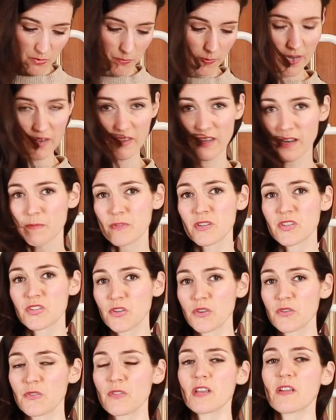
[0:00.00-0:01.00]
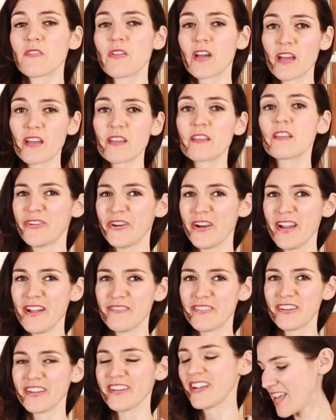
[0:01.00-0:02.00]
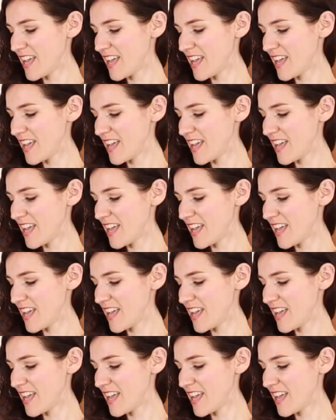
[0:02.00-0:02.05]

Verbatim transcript: pair that I'm gonna show you that I've had forever.